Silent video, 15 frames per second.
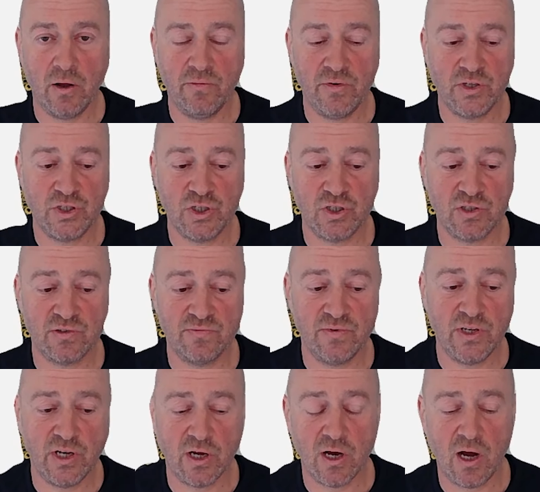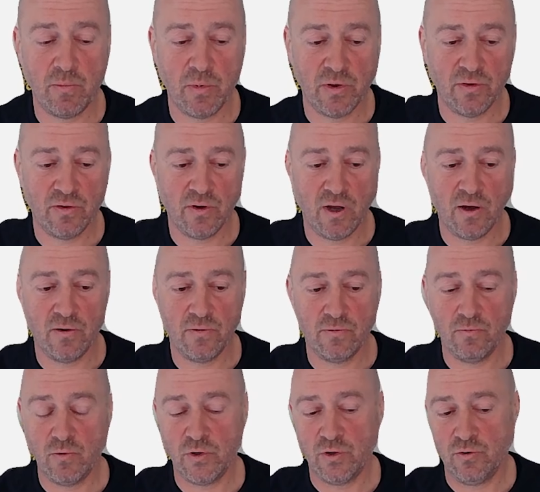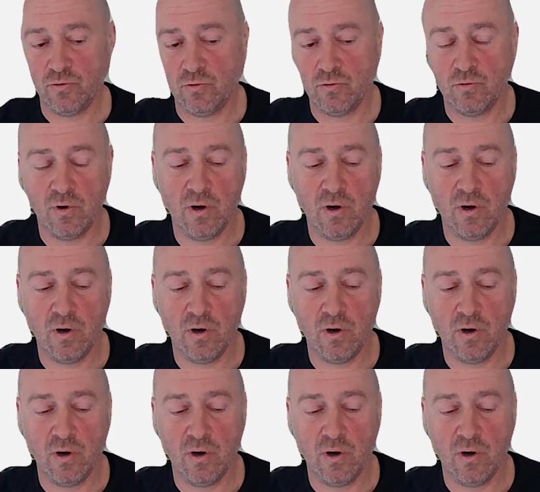which is very common when you